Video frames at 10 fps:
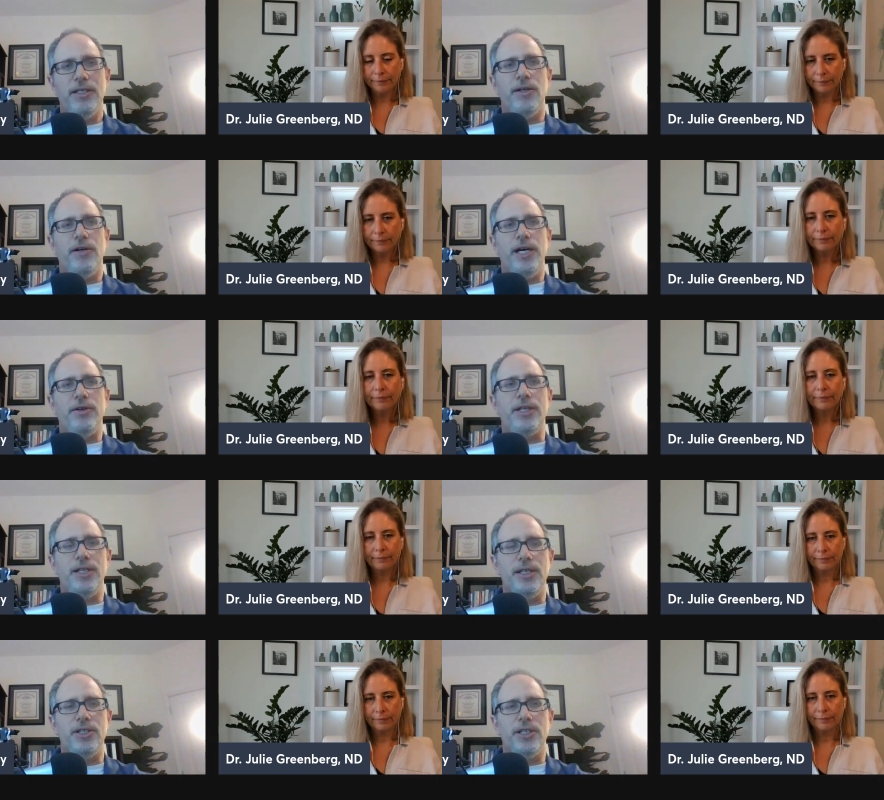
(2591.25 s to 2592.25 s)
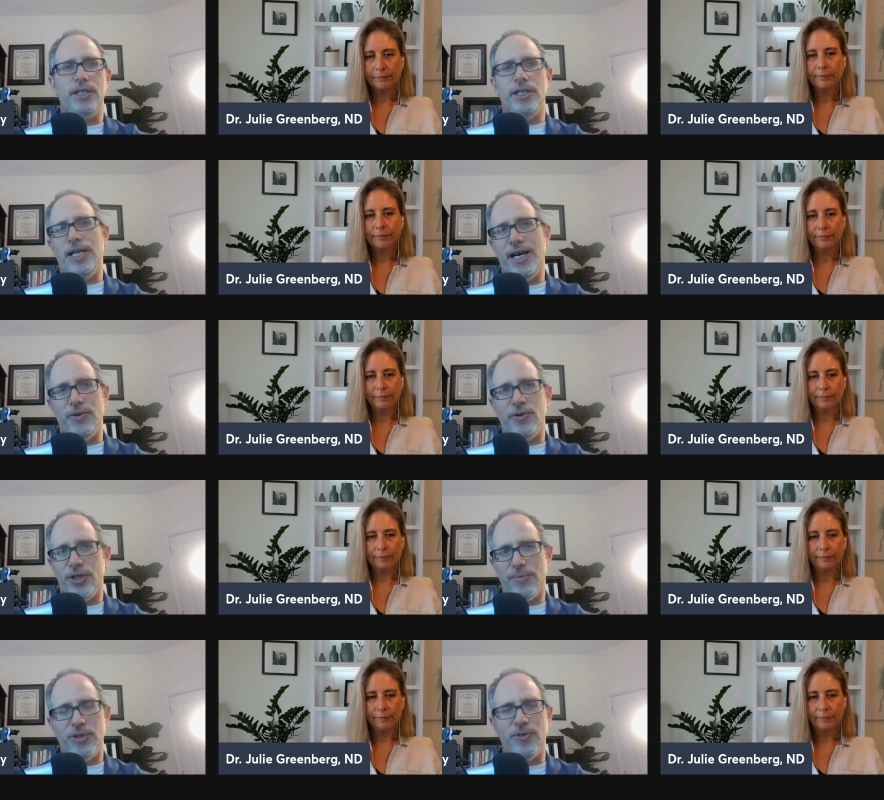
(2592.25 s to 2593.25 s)
Speaker 1: you know, health condition, a non
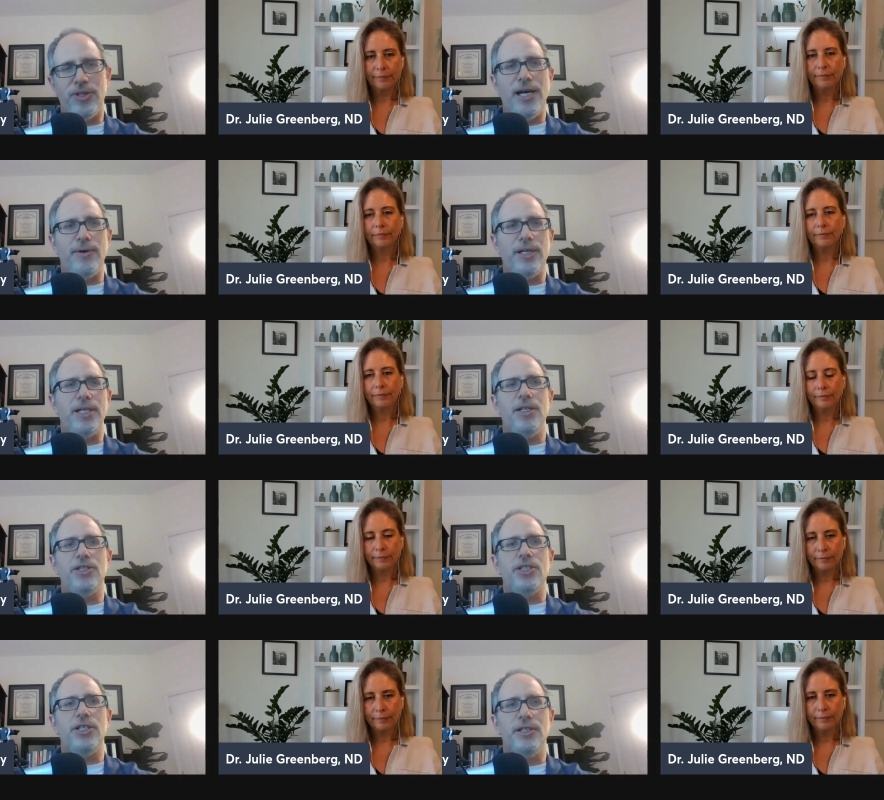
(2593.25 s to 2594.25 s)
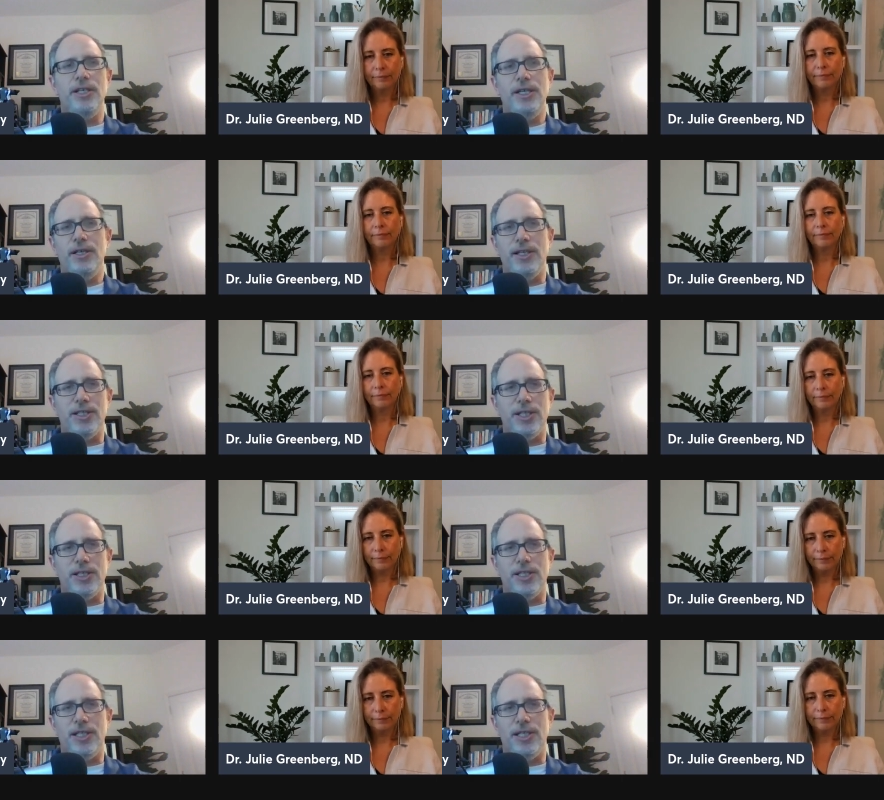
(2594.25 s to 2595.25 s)
autoimmune thyroid condition
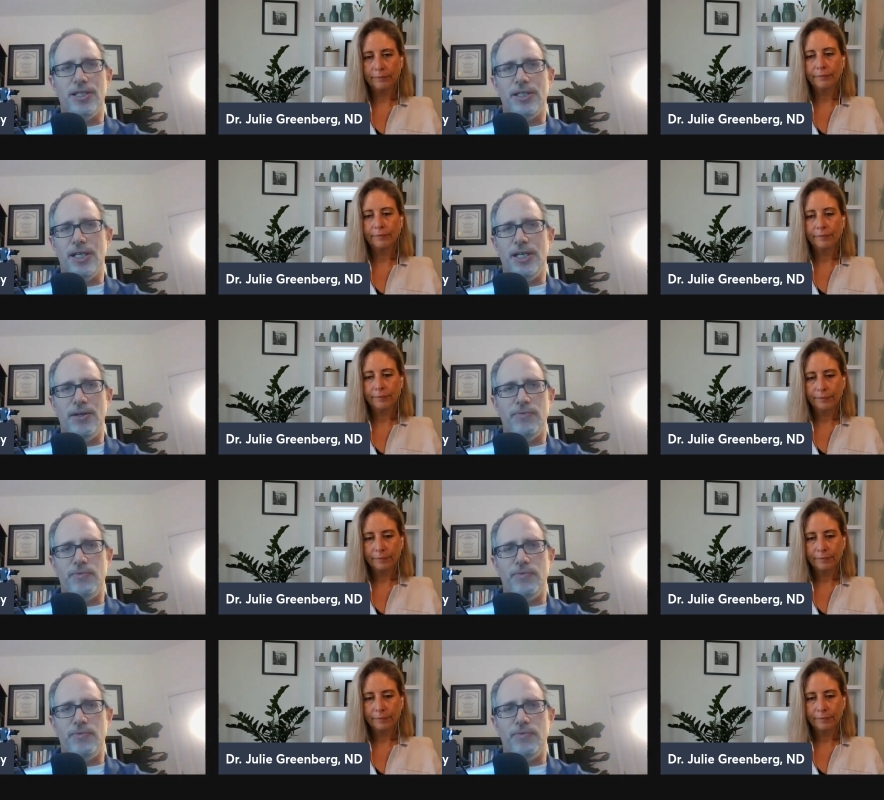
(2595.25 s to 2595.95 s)
listening to this? Uh,